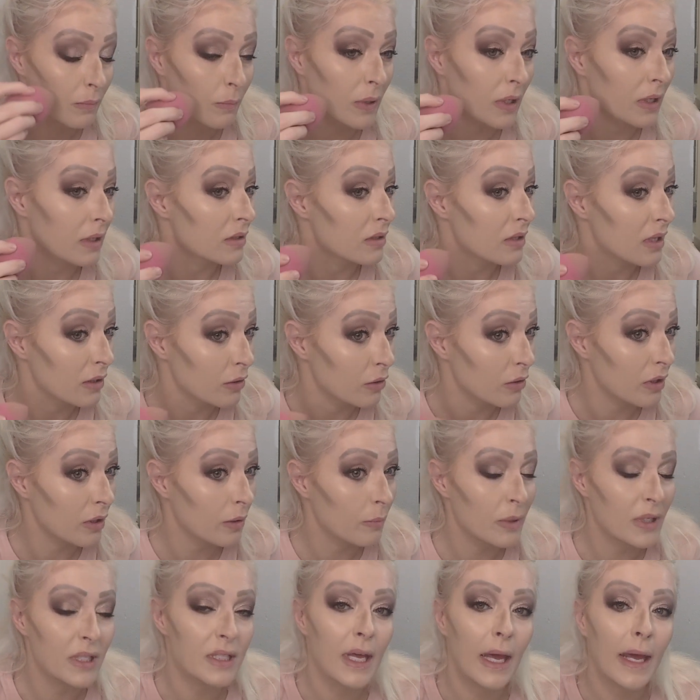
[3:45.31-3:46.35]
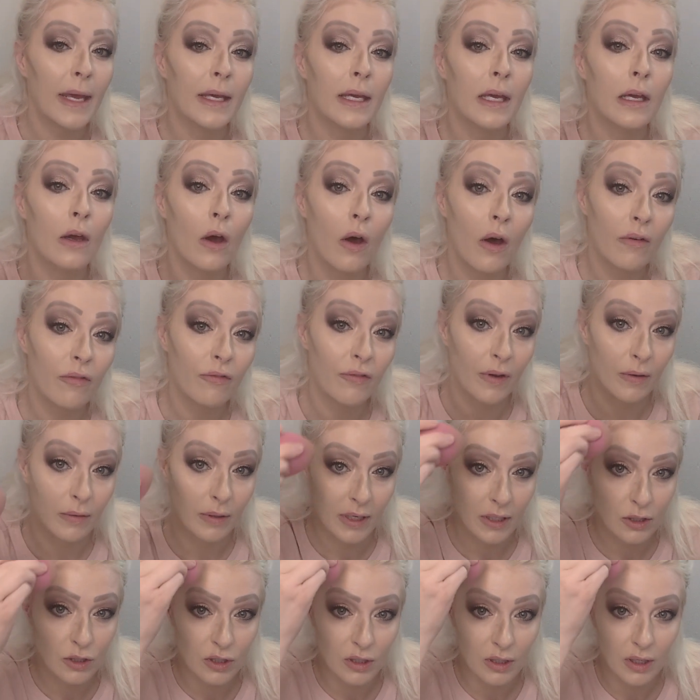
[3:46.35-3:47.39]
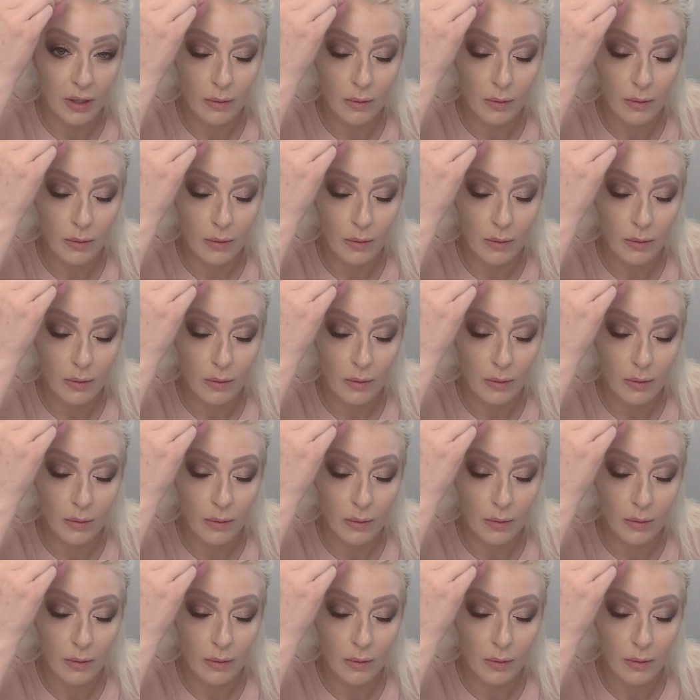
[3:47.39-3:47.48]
because then you're going to be taking off foundation.